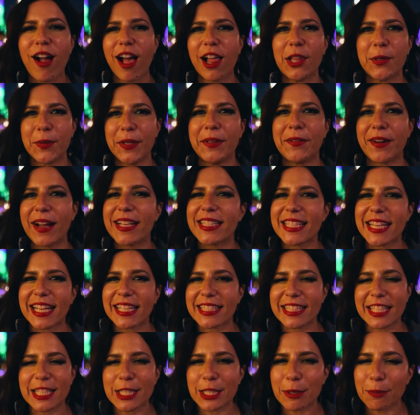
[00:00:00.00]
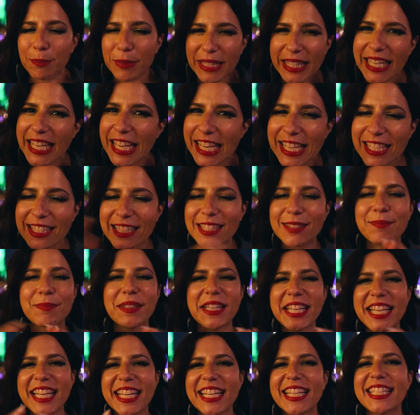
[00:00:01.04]
Halloween rides next season, please,
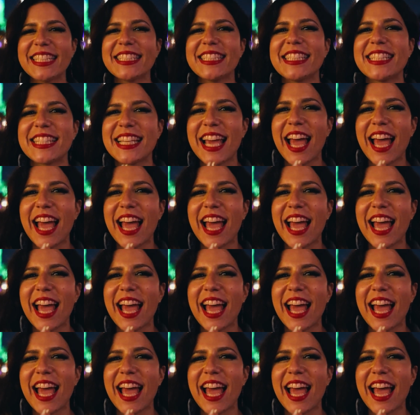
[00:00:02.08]
please.